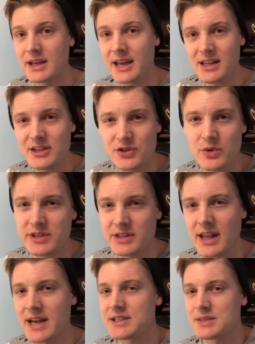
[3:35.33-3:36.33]
Katelyn Tuohy
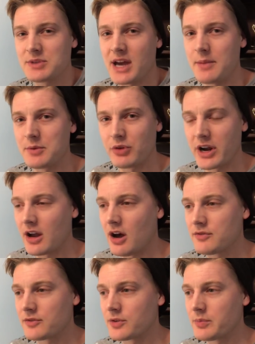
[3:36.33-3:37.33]
still has some time to break
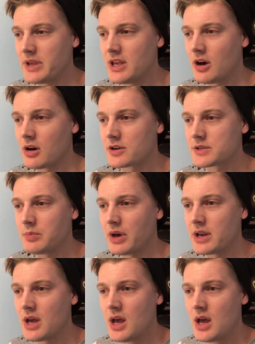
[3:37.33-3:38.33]
off of her PRs,
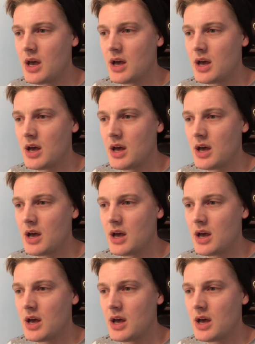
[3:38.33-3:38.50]
but